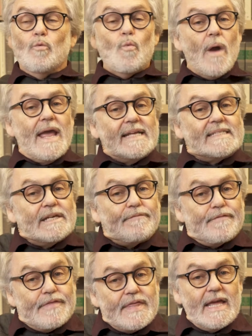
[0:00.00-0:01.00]
ways
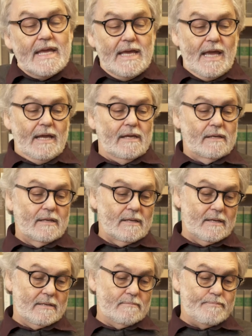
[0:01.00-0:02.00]
of thinking
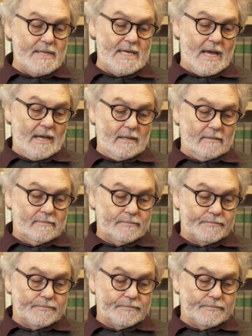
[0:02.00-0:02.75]
and being.